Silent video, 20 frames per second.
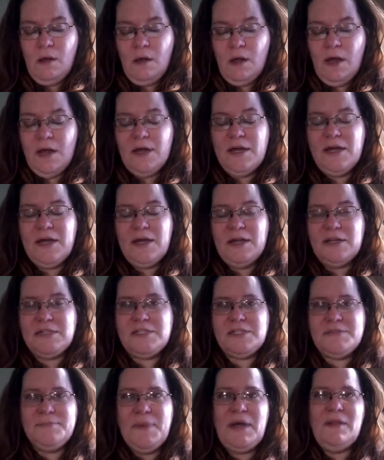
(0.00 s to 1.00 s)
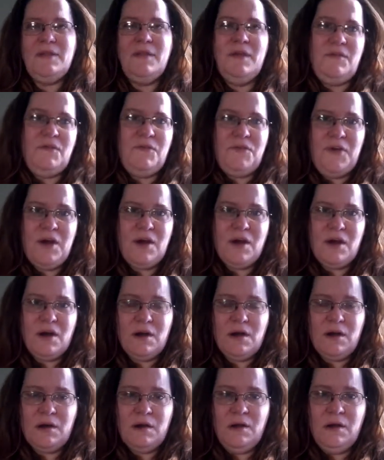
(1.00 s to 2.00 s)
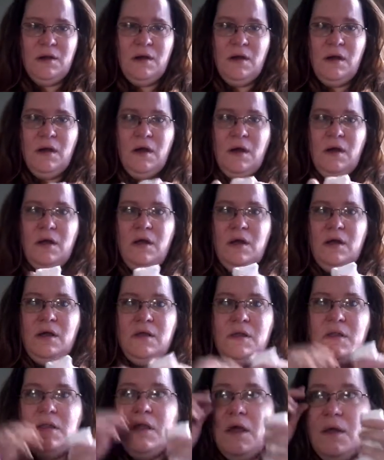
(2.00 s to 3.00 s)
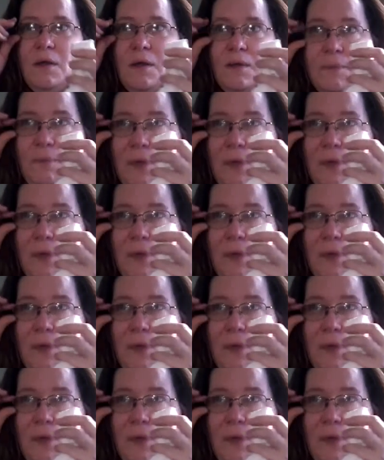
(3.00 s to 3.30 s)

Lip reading: it's mainly fear that